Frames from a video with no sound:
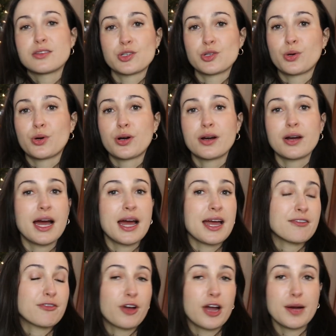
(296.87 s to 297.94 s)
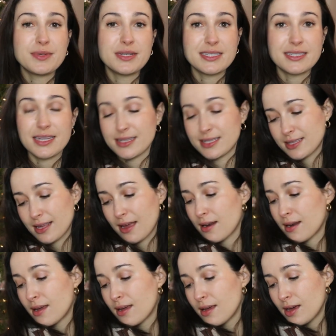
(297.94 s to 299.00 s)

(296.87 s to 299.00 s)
store, I have grabbed it since then.